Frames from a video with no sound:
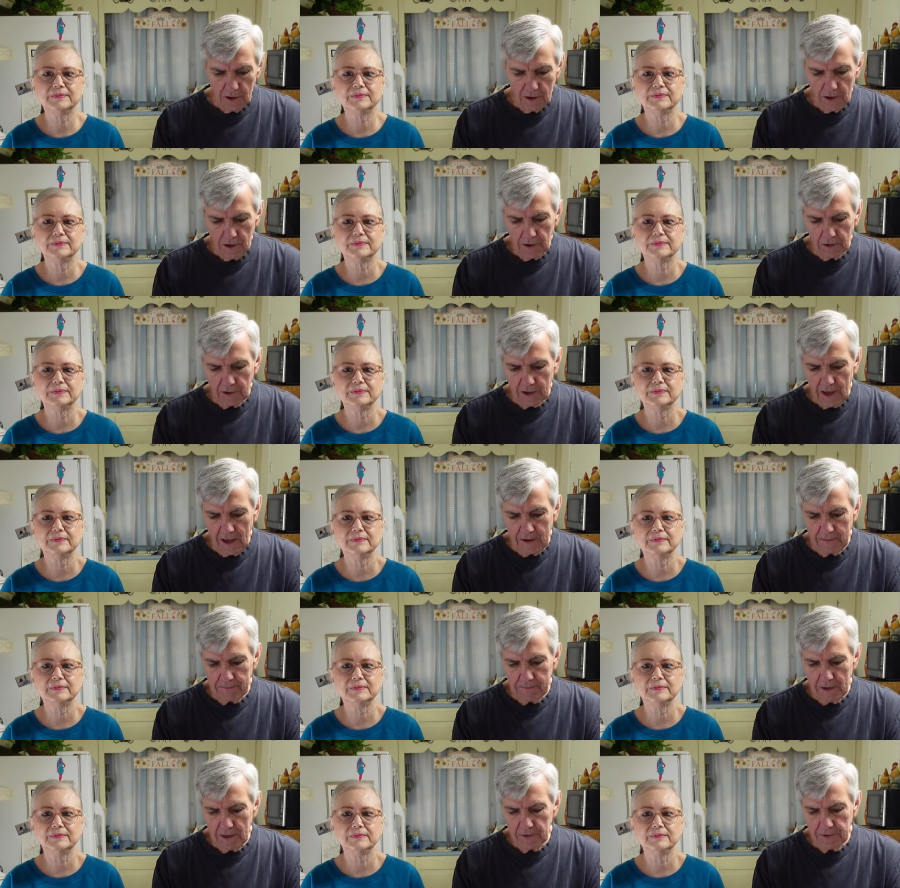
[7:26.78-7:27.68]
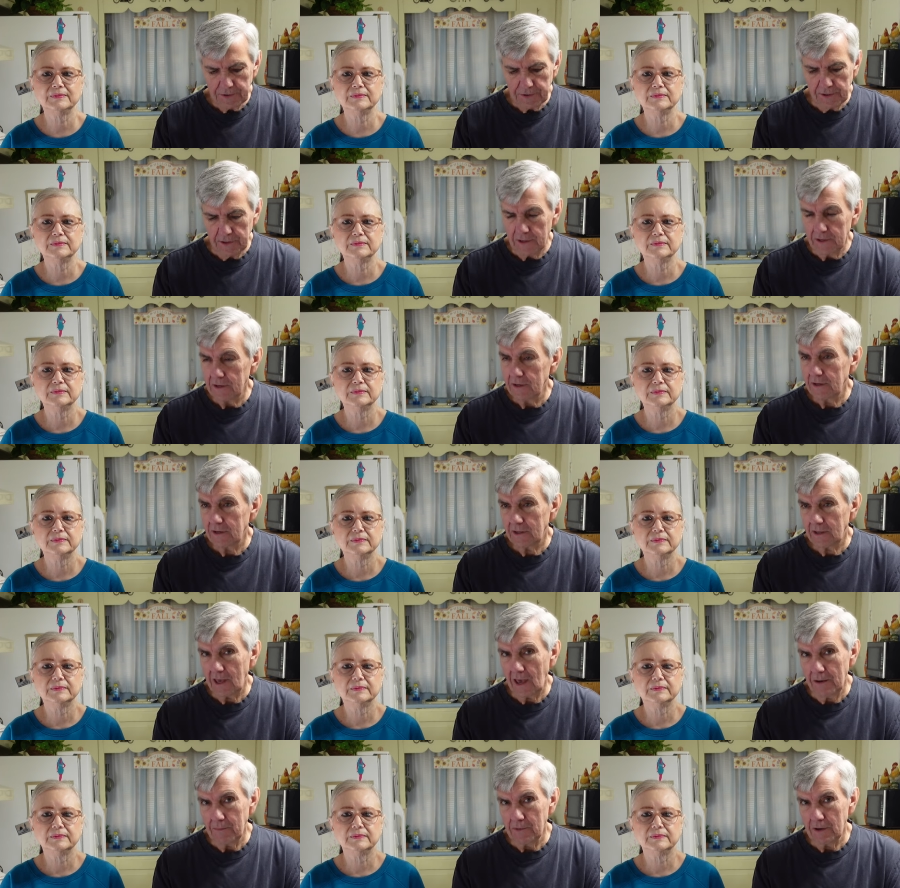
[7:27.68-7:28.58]
Speaker 1: Hurricane Milton
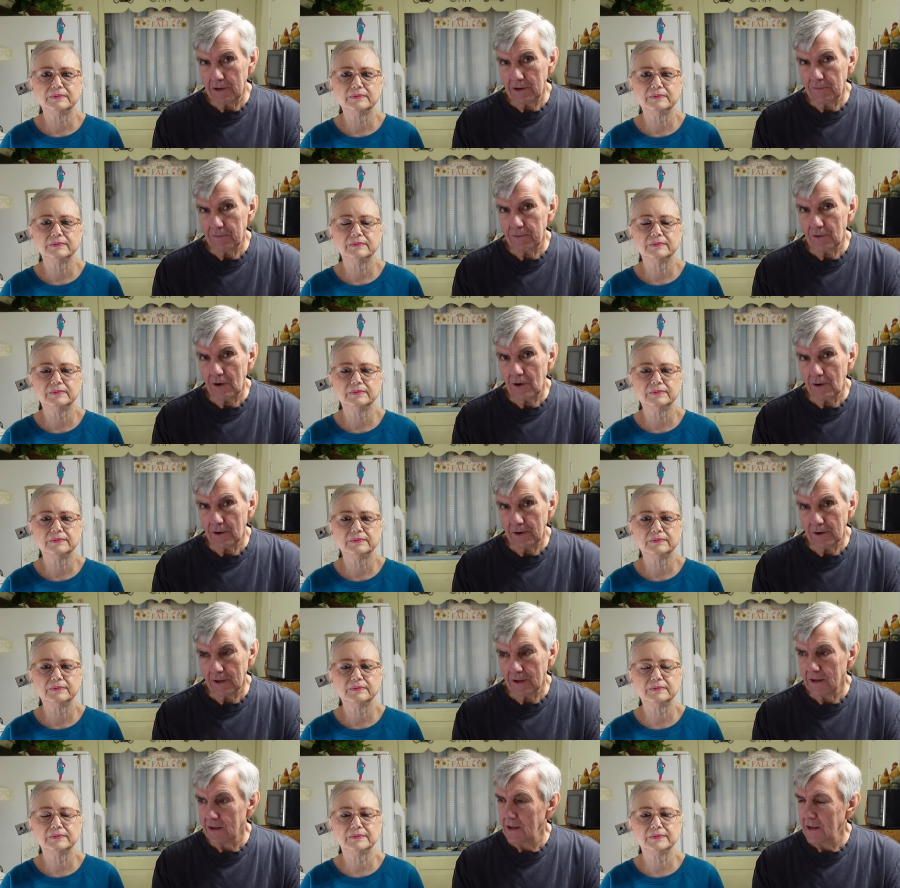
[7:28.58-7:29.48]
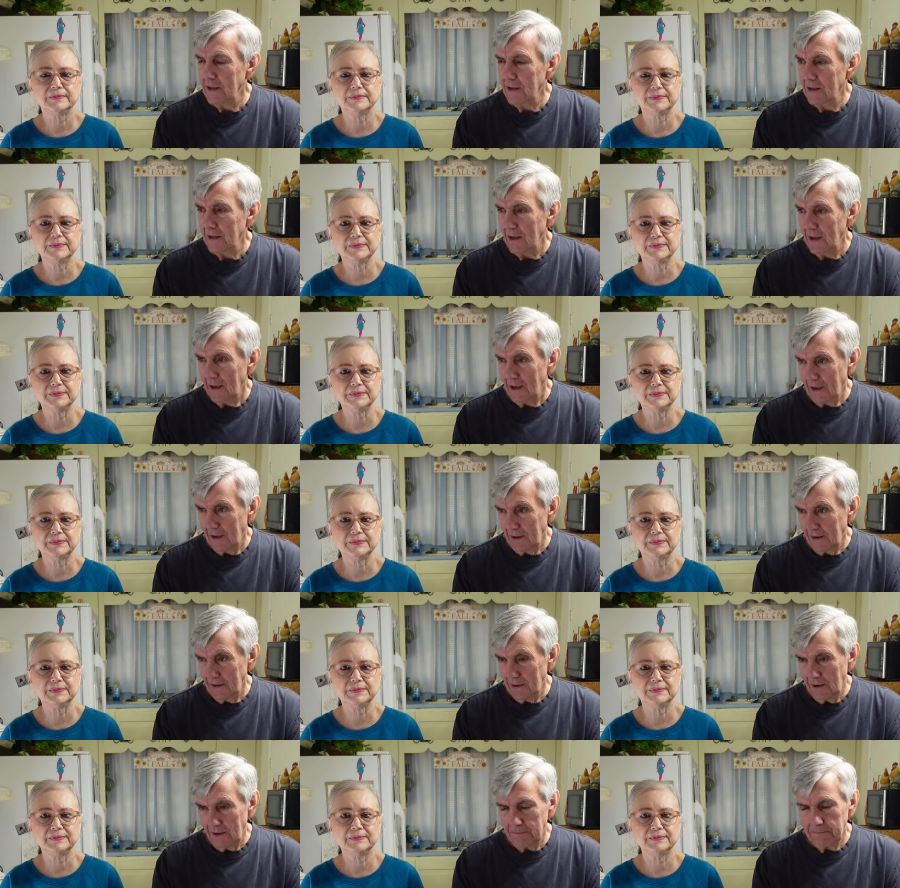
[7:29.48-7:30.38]
came into Florida,
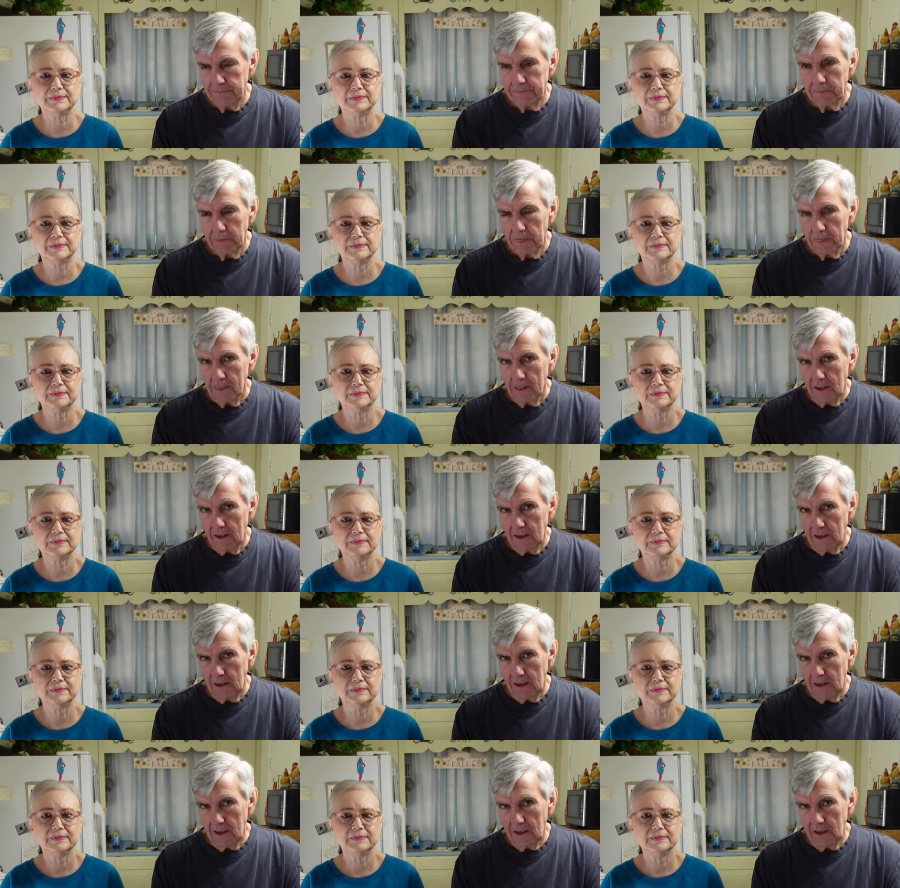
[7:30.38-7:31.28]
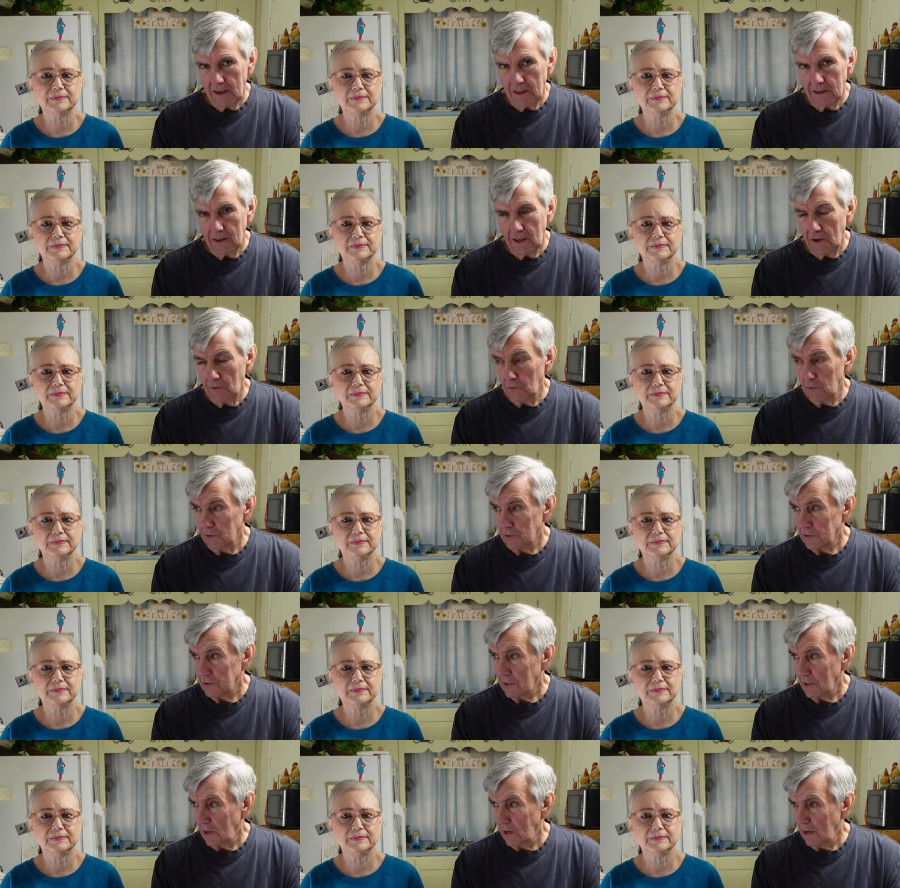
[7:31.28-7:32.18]
and uh, there
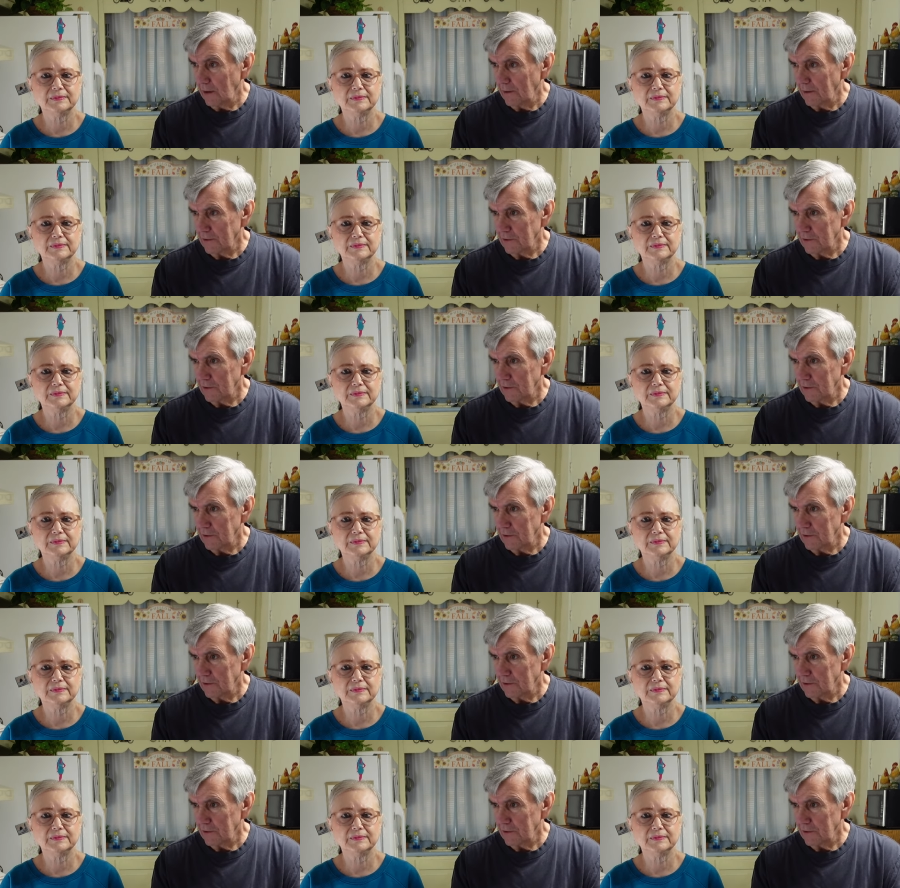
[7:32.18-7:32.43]
was uh,